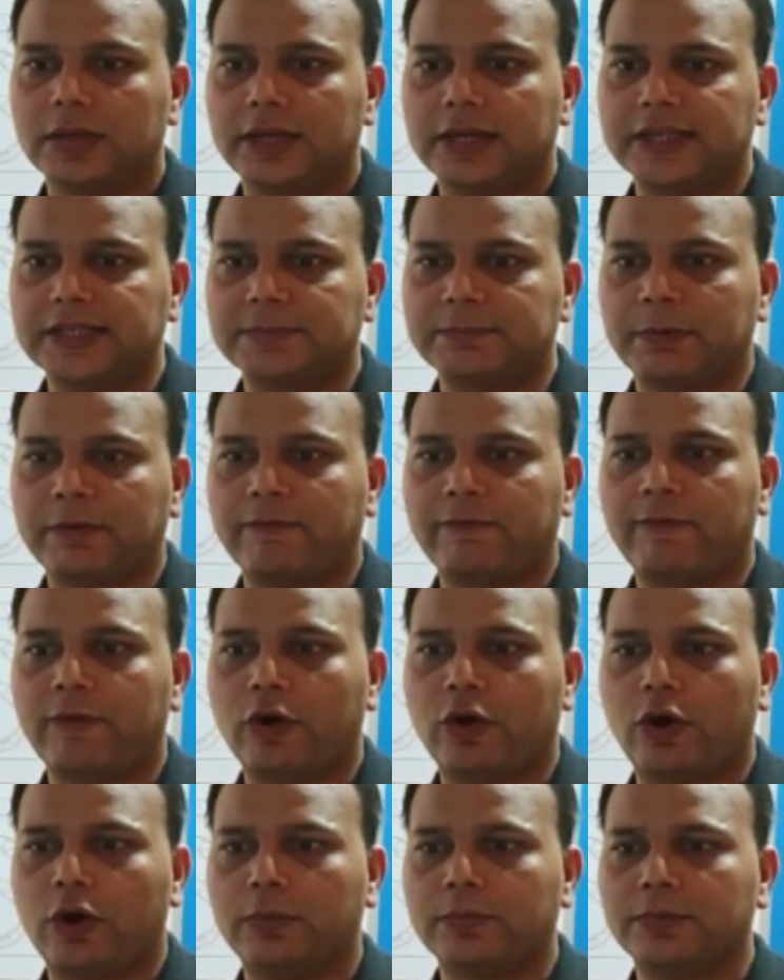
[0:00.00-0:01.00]
is
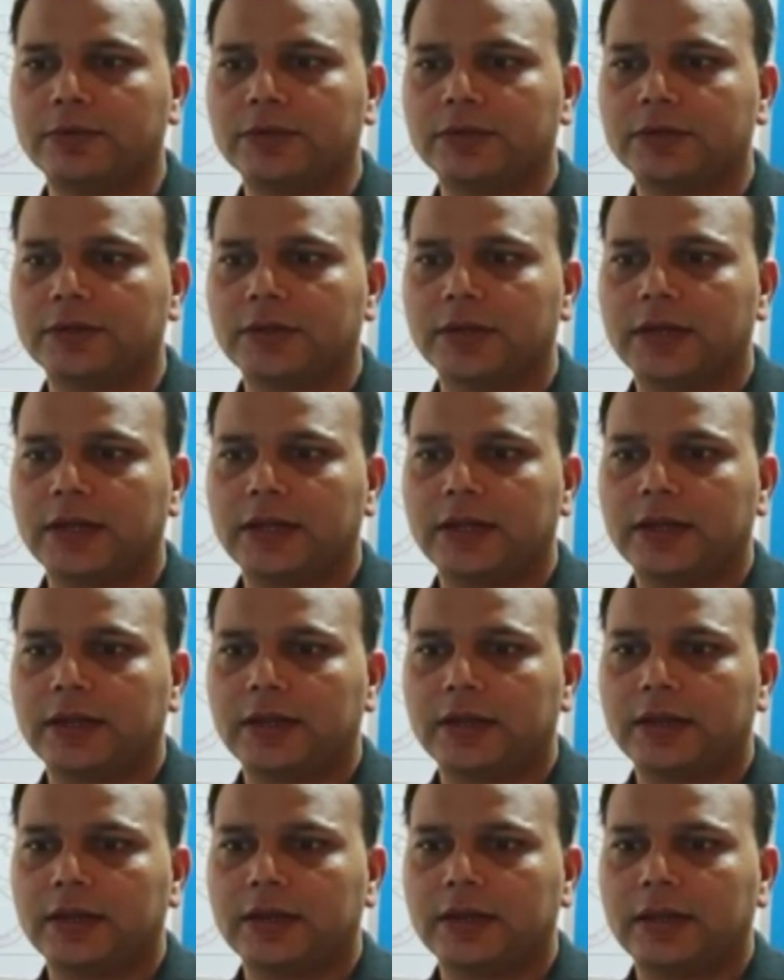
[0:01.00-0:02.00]
performed
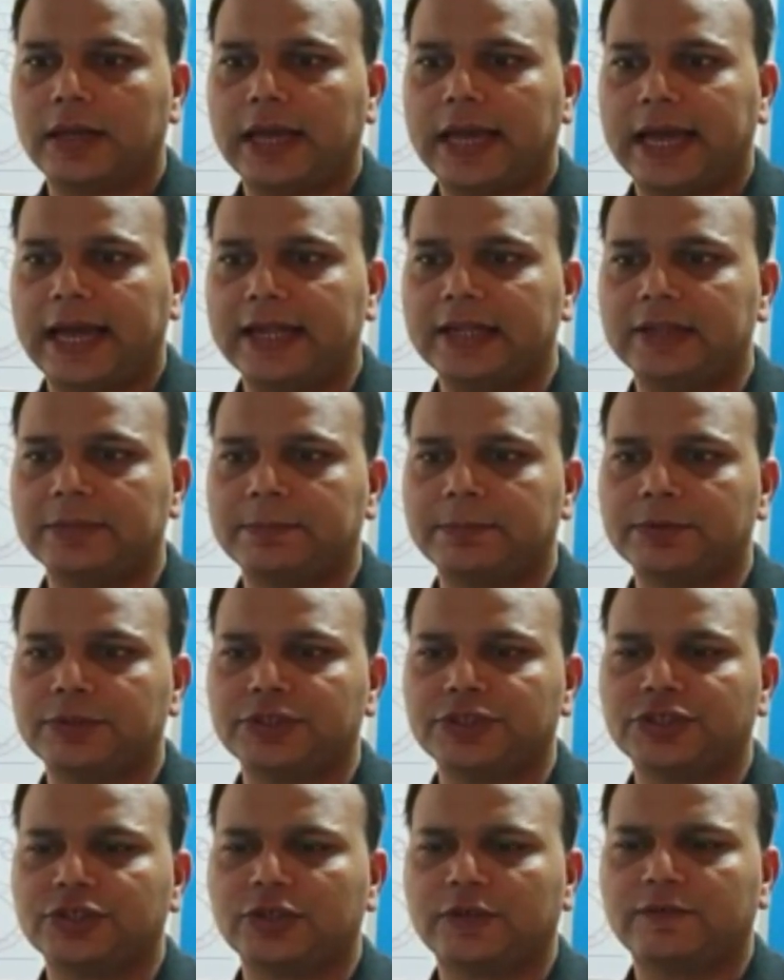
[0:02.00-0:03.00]
and the
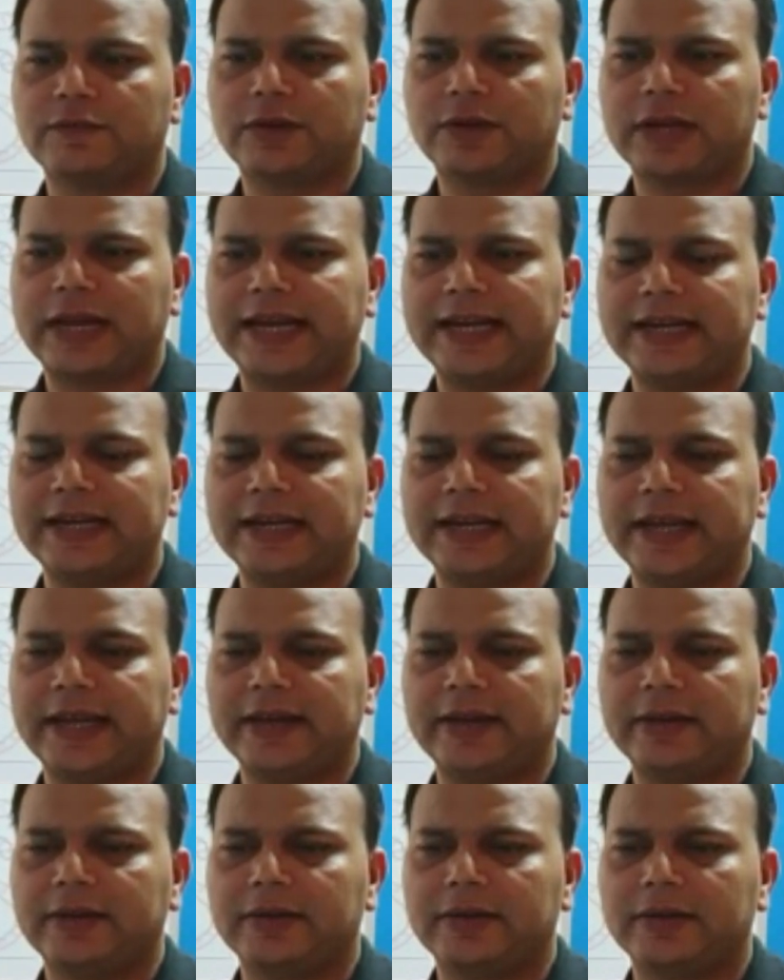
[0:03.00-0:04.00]
position of the right
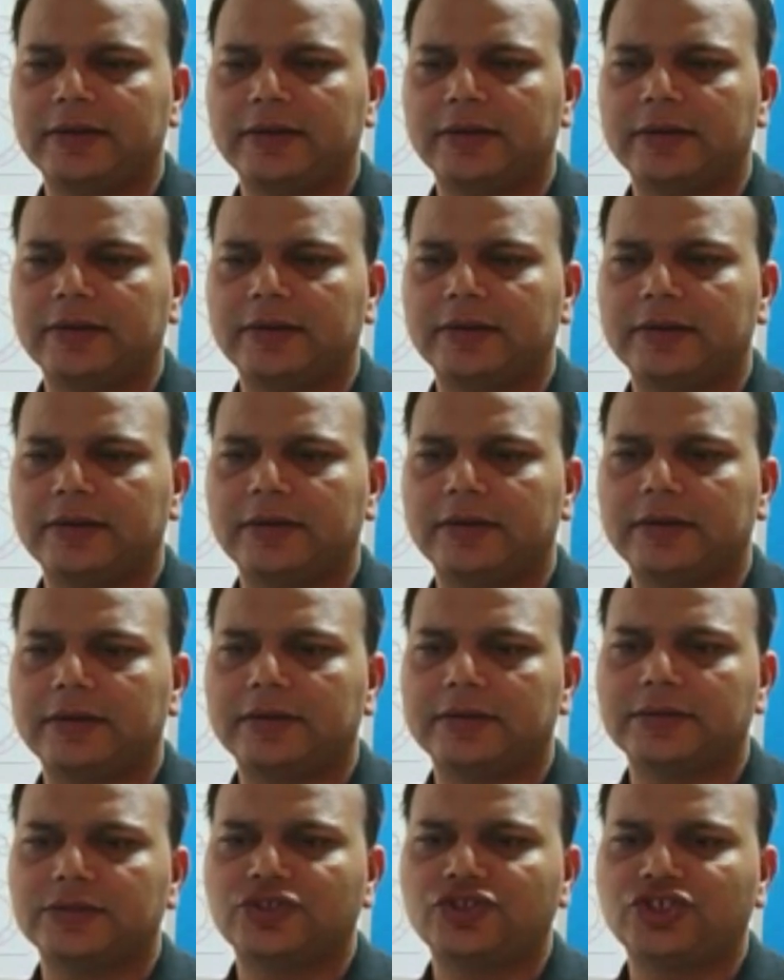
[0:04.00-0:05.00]
leg
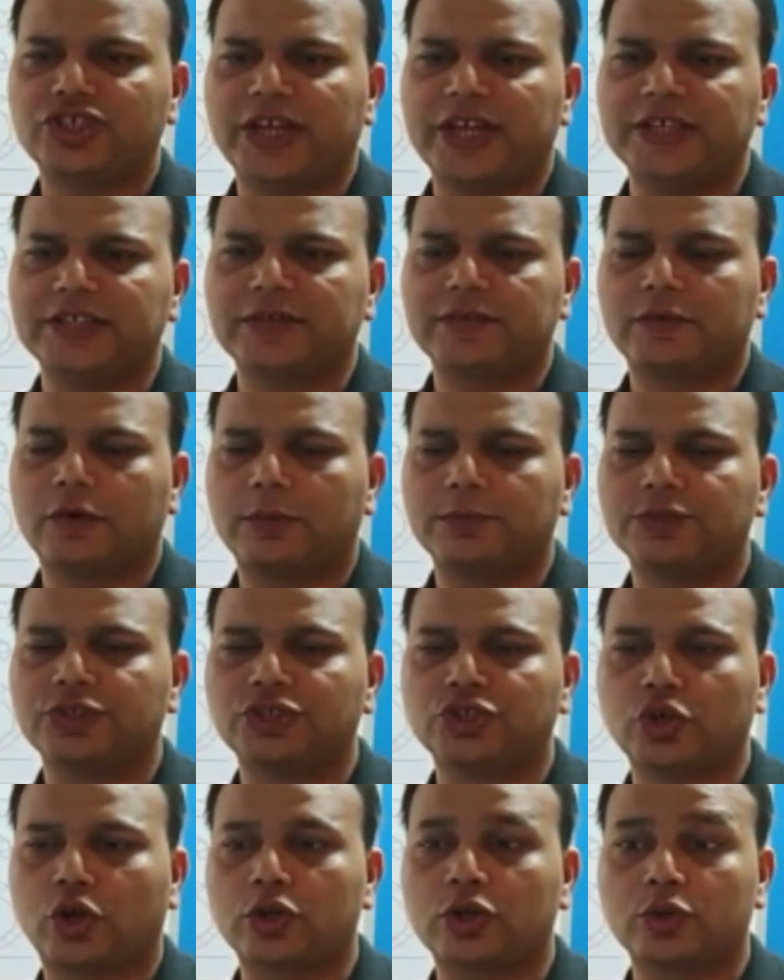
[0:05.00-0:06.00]
changed from
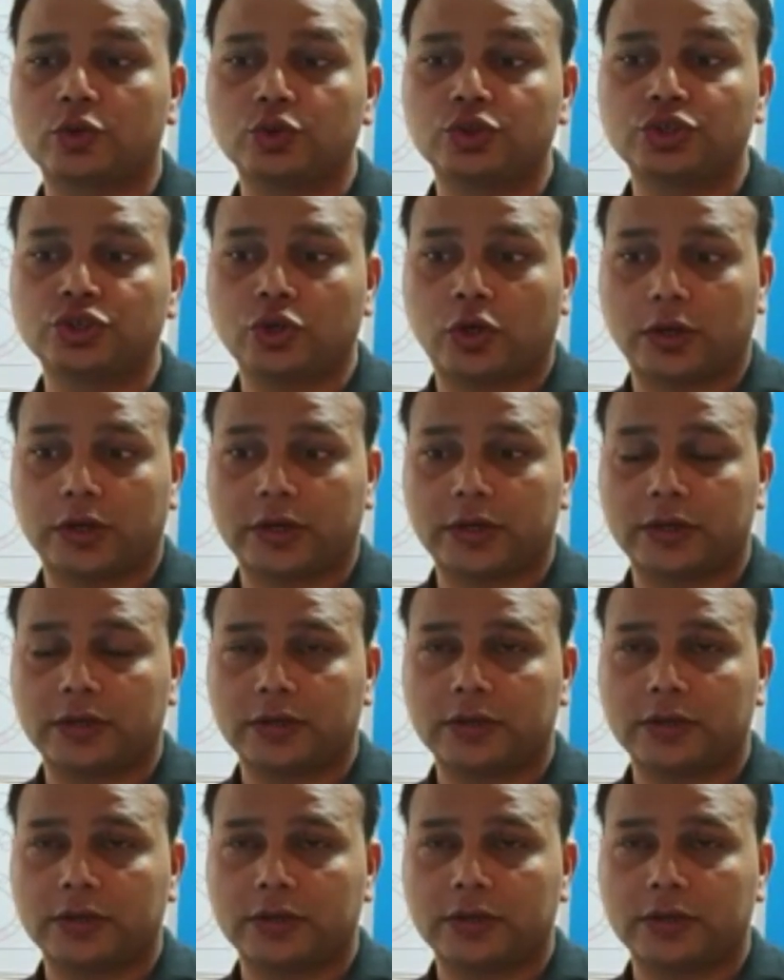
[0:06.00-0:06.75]
short to short.